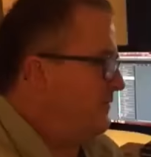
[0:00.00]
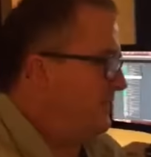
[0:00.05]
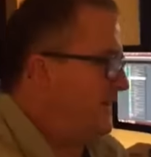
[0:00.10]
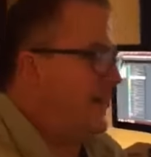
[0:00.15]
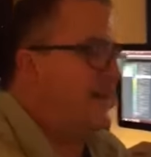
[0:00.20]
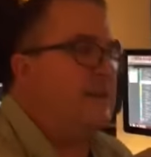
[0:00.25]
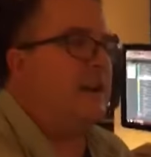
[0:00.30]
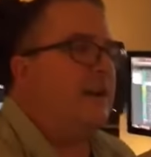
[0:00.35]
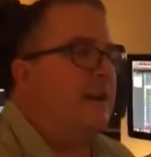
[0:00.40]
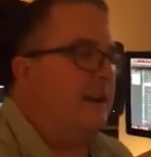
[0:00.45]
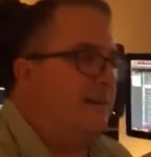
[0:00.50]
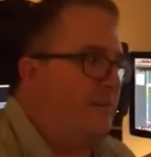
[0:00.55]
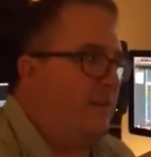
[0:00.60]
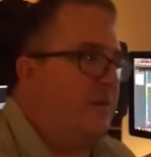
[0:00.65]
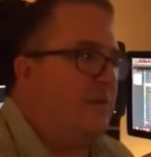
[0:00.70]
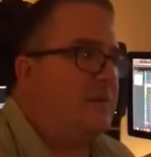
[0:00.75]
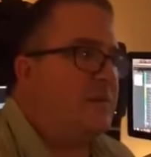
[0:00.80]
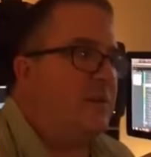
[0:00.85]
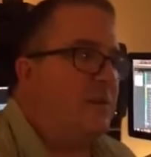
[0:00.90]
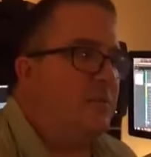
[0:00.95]
final name of
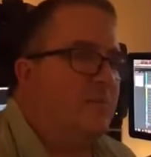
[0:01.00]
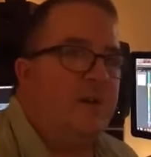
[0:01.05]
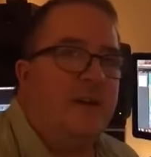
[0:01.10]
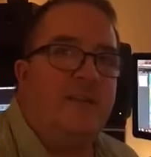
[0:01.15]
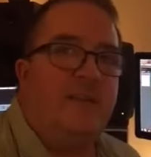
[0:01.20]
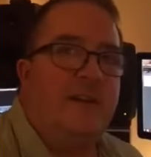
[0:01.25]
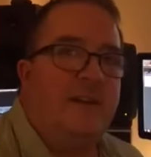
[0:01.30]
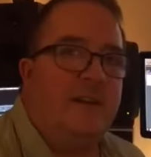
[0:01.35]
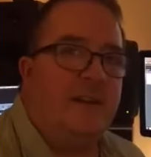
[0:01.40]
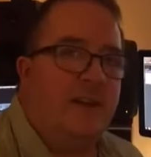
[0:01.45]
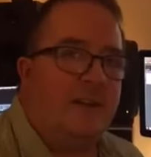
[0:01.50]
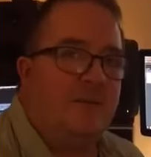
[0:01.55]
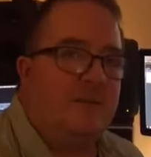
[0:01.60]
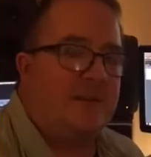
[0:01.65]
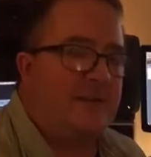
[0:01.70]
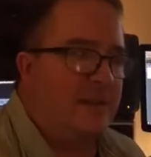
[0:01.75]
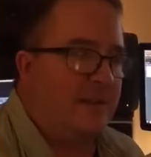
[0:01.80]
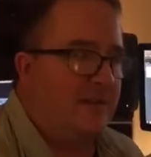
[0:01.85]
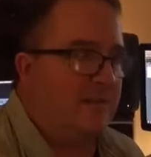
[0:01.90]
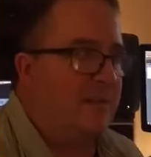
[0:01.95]
the show, but I think that
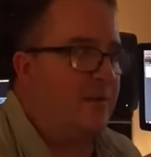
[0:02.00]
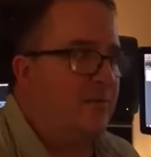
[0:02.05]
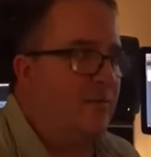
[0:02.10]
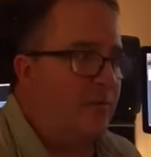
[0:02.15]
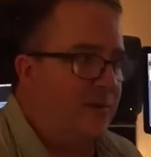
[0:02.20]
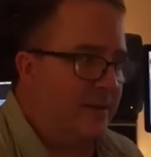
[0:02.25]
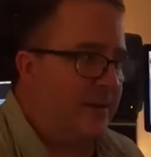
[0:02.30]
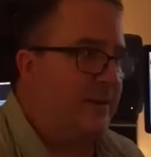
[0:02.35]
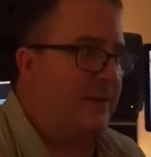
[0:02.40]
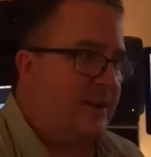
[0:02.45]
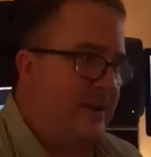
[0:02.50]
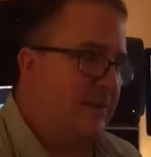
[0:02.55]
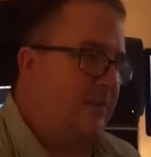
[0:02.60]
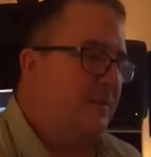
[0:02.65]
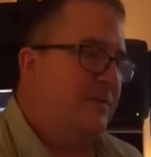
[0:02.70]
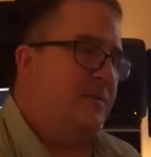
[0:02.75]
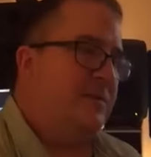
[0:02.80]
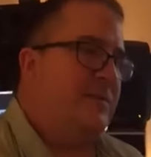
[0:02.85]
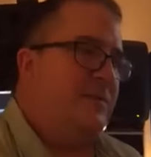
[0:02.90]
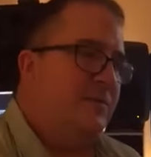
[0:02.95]
was kind of the working title
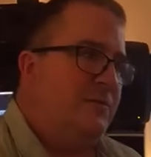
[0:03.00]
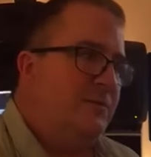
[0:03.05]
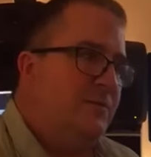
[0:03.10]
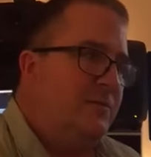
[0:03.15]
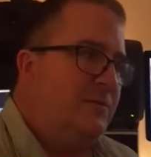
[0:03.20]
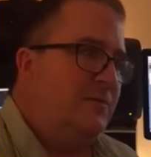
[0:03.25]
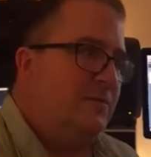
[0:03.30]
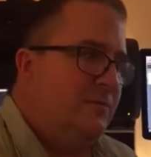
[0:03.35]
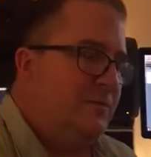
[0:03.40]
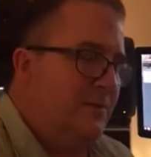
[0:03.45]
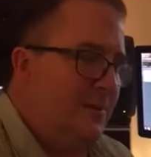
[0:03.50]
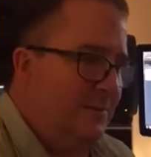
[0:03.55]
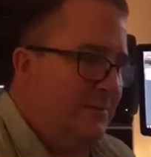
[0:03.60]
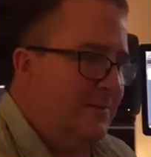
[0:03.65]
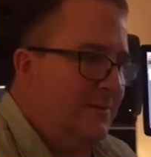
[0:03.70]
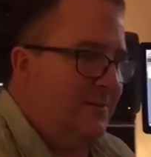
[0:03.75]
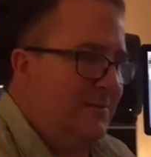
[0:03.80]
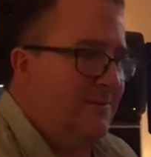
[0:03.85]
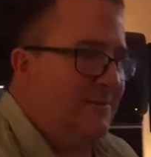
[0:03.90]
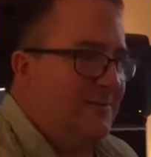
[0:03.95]
of the show. So. Yeah, yeah, yeah.
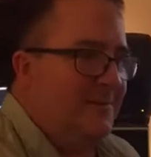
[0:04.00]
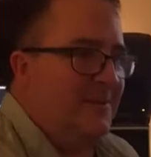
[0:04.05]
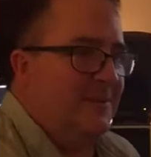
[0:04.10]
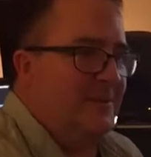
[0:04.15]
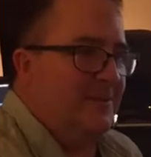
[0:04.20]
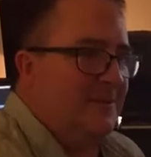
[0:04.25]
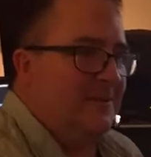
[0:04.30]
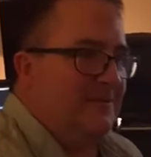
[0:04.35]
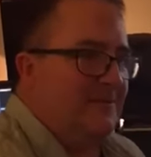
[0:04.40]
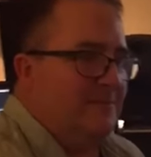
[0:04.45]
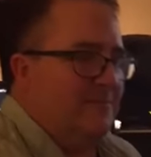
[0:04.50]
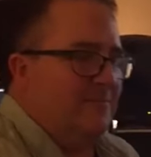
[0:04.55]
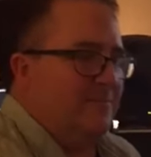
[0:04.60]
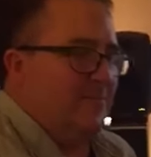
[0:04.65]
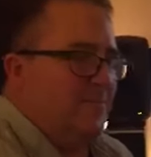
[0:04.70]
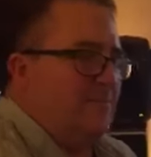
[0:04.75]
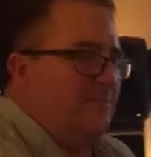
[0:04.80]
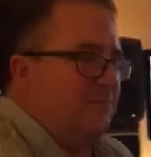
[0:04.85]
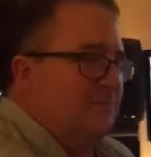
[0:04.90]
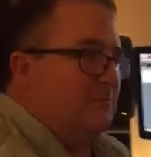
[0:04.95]
And,
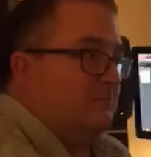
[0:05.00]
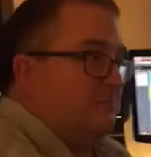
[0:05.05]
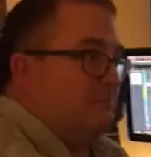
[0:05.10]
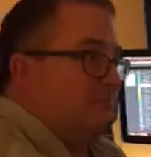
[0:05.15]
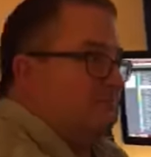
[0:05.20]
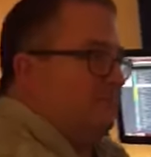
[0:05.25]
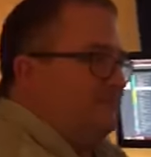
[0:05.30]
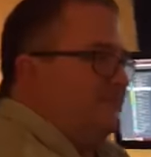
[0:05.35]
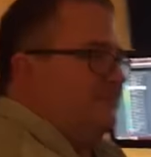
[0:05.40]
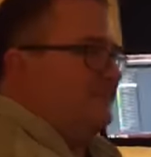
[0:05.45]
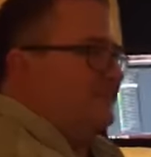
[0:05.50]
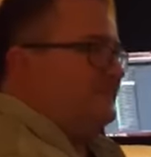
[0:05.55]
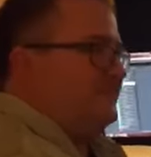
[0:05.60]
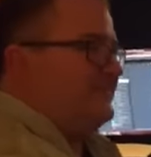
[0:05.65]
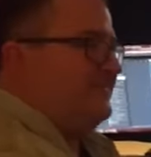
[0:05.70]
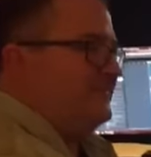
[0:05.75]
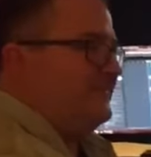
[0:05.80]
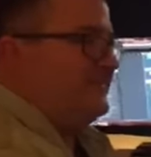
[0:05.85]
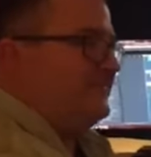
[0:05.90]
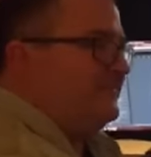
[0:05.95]
uh, and
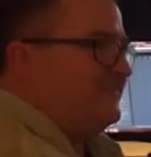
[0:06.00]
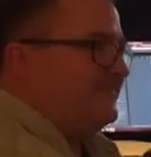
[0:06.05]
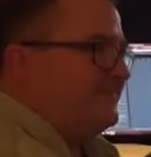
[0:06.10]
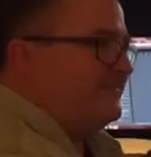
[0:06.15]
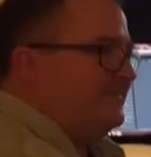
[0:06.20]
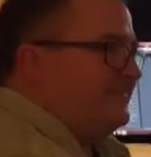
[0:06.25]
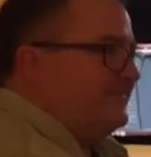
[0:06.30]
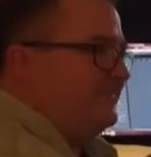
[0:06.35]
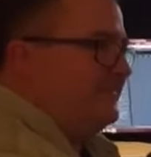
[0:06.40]
Robbie has